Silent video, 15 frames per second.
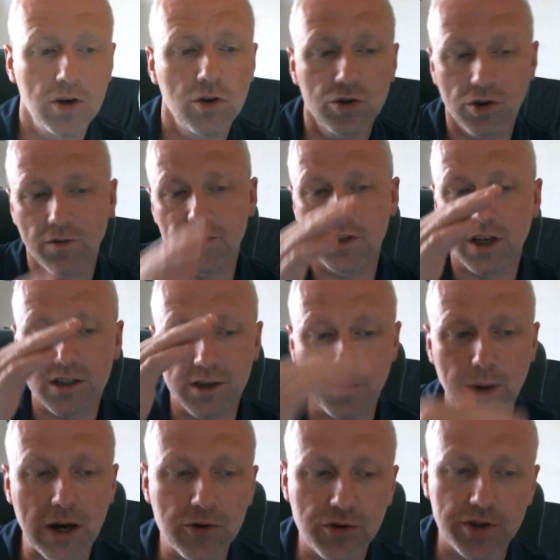Because obviously, as the
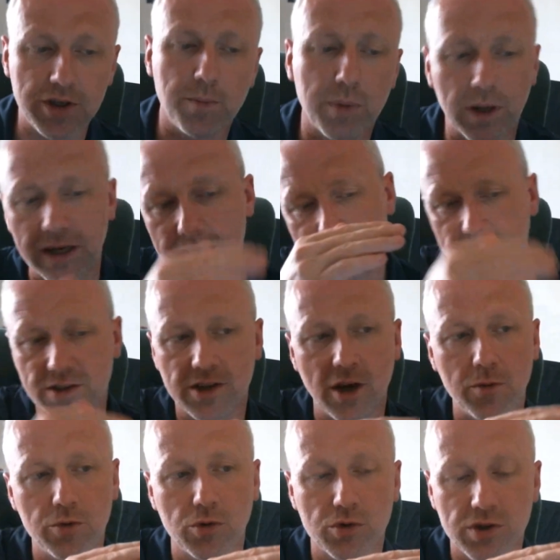battery depletes,
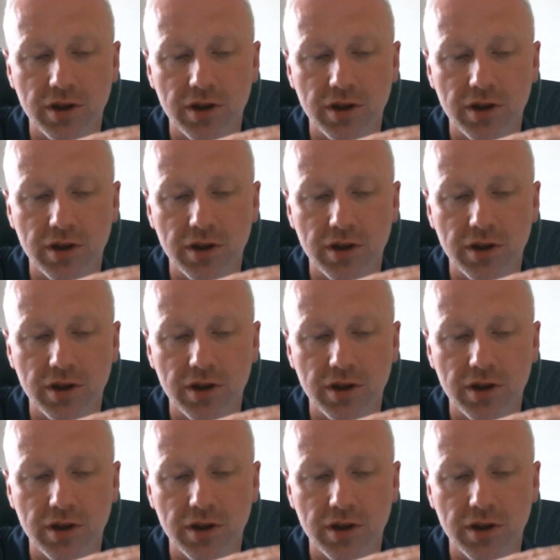so does